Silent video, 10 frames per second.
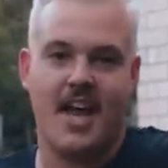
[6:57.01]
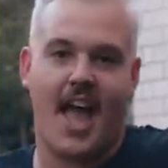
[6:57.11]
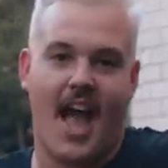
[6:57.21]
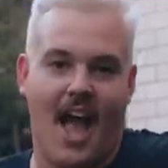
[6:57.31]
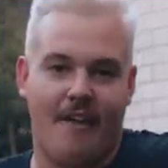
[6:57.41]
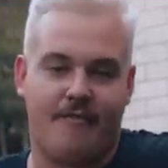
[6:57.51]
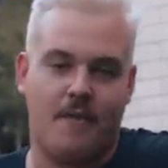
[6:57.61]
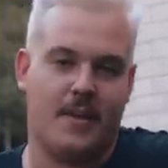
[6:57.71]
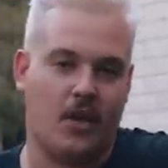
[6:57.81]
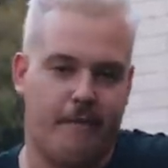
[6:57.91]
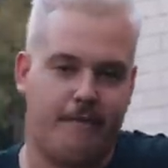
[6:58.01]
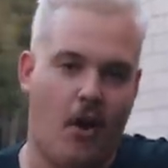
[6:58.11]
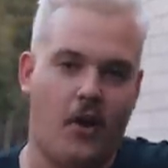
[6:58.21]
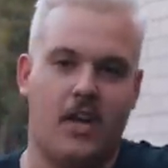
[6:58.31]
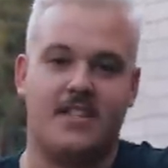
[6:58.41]
uh, from a lot of
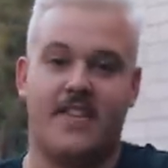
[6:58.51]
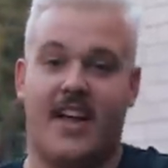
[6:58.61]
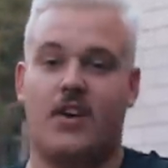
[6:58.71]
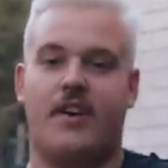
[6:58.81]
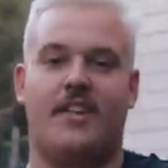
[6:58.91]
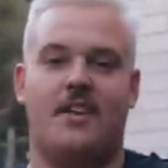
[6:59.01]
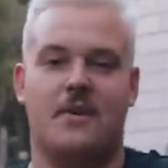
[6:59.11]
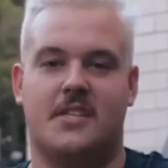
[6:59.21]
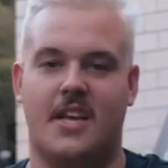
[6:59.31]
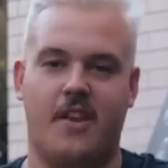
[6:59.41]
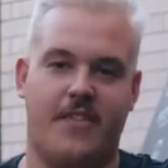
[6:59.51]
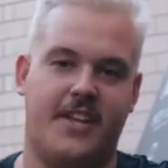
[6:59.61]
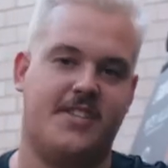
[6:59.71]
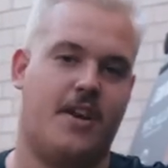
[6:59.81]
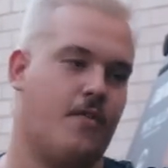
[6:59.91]
photos and that kind of thing you would have seen on the
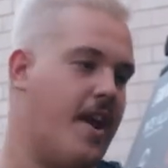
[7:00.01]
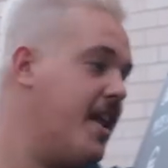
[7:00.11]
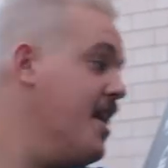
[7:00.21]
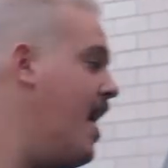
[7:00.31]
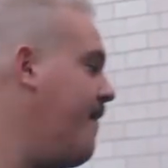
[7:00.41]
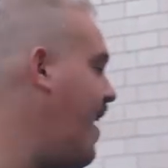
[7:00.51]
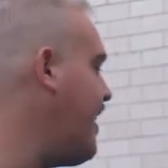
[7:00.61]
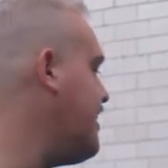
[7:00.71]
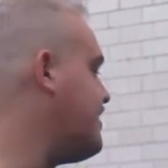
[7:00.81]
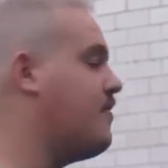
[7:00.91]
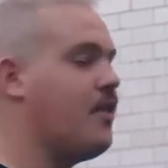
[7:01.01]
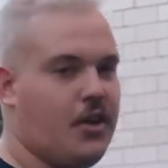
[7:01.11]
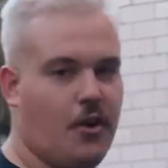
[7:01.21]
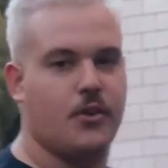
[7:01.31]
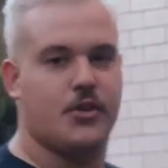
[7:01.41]
internet already, and that is the
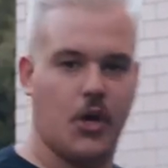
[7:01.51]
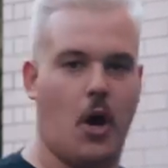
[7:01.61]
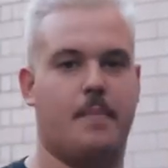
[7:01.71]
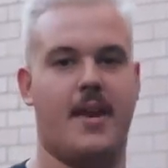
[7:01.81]
ute chop.